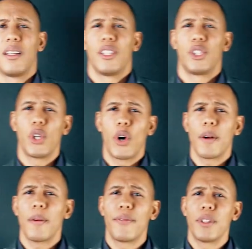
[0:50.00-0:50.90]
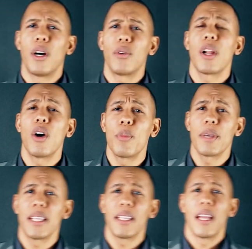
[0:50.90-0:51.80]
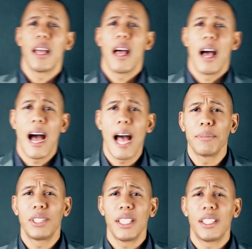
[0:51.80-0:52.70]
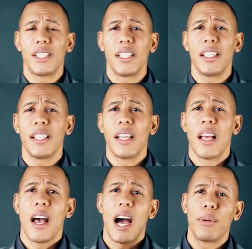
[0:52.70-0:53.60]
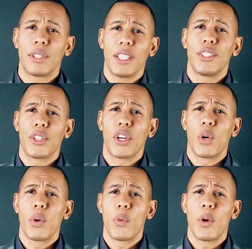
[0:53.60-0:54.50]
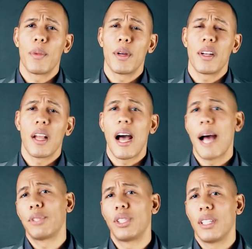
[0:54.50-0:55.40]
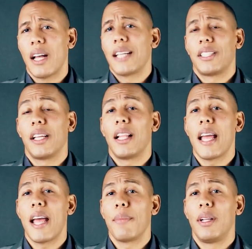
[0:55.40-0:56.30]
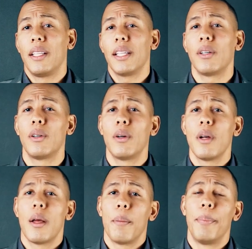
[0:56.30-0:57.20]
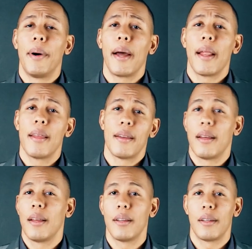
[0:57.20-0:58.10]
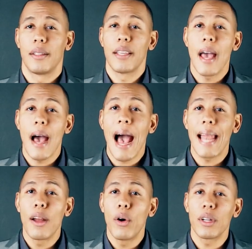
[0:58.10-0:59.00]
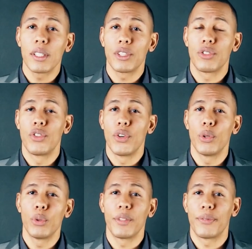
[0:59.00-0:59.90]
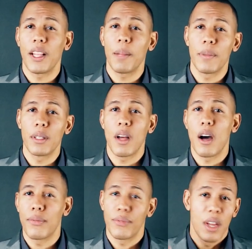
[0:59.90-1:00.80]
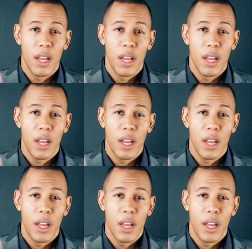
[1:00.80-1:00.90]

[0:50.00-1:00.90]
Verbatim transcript: Short, if you don't know me, I'm GC. I was insecure with women. I'm st I still am a little, but yeah, I noticed through development of